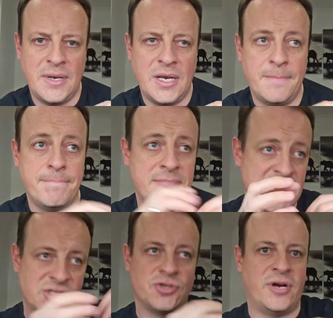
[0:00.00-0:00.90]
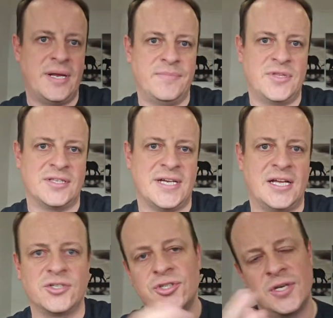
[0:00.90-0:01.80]
mistimed the
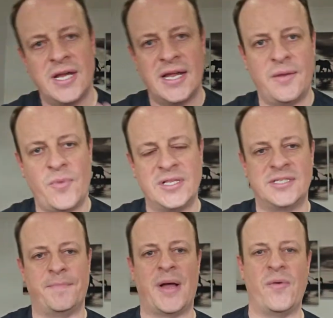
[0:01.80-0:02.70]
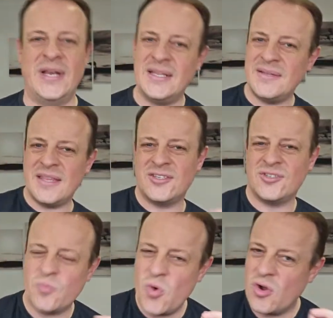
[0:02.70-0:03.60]
touch and it went to Bowen. They just
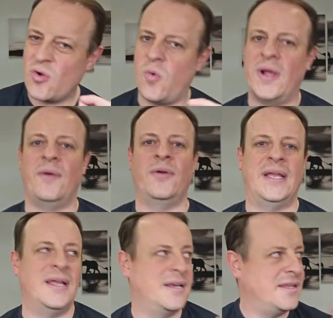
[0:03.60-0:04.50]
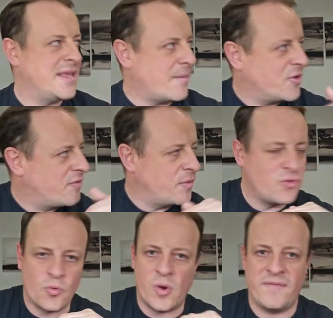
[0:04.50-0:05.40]
weren't quite on it, and the atmosphere was
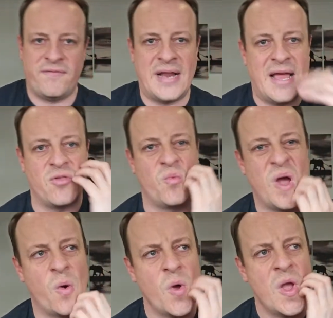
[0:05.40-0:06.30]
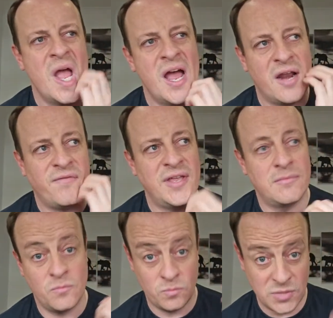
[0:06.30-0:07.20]
quite flat as well. And I think
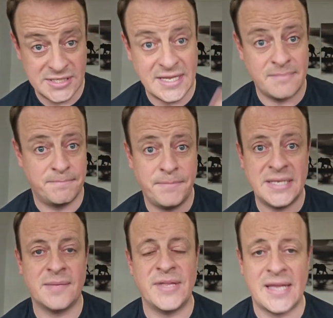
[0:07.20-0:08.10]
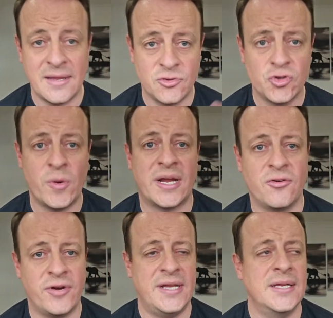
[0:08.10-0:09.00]
West Ham picked up their game, to our
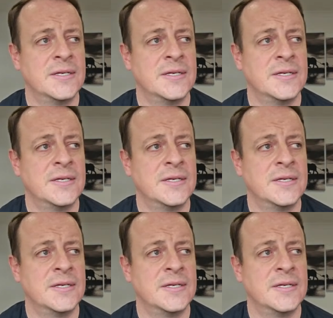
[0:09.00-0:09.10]
credit.